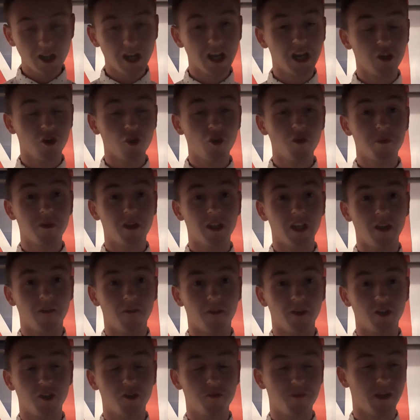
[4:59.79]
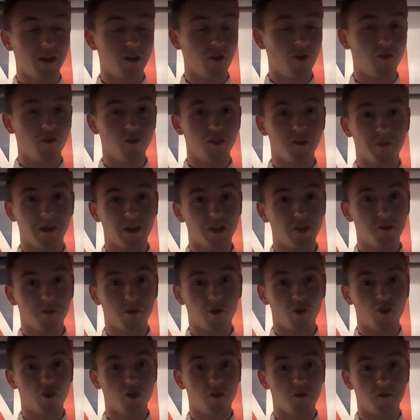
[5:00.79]
I do believe it's being used a bit to
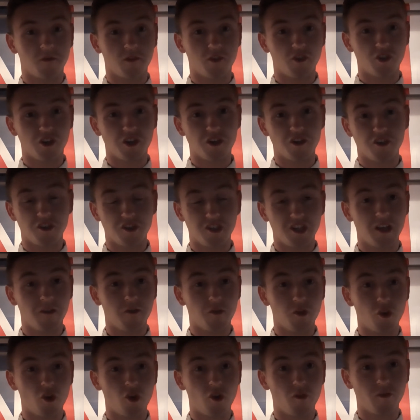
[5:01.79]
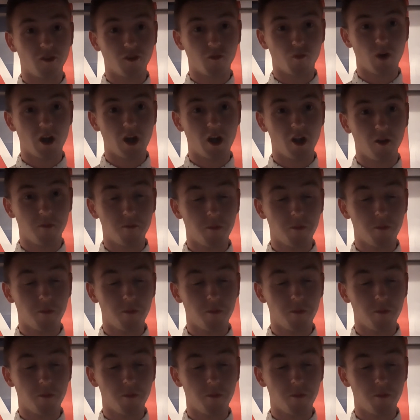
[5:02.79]
push other agendas here and there as well.